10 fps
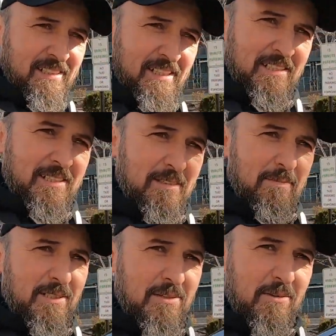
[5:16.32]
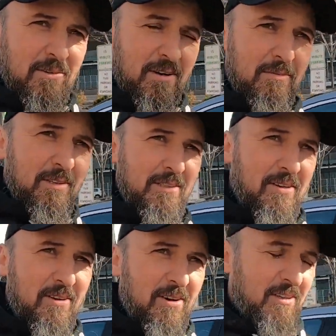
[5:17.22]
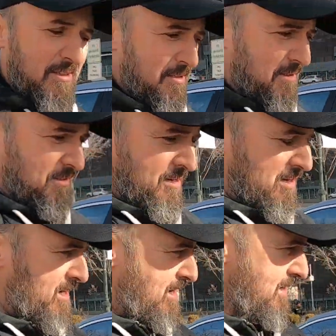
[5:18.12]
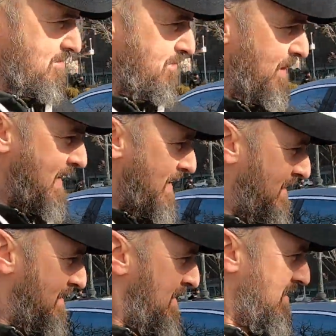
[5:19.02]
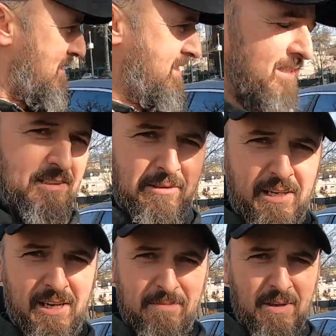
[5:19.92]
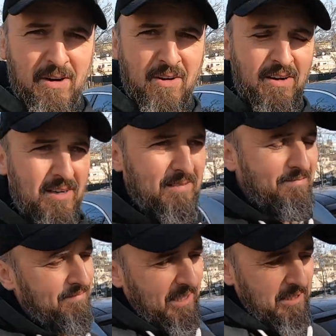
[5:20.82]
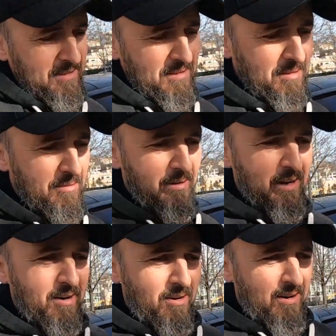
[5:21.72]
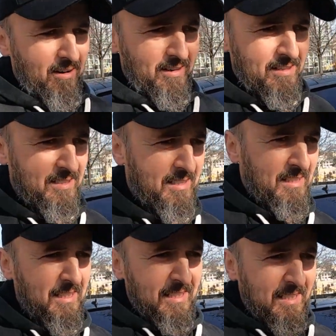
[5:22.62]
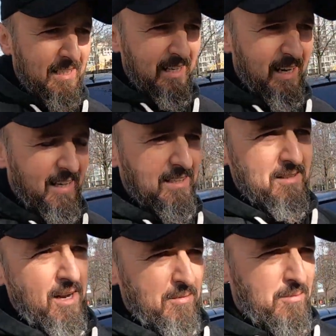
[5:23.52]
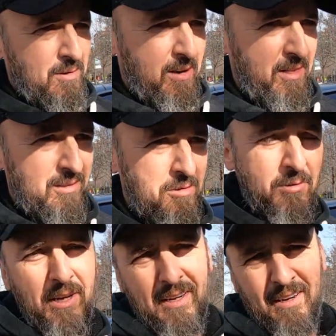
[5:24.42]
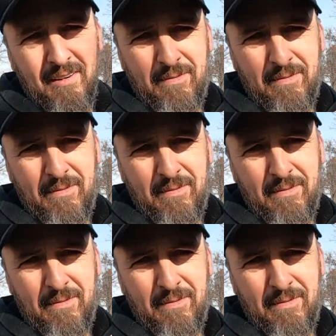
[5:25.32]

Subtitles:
this is my story with this car. So I'm planning still to keep the car because it's a great car and it's not worth a trading in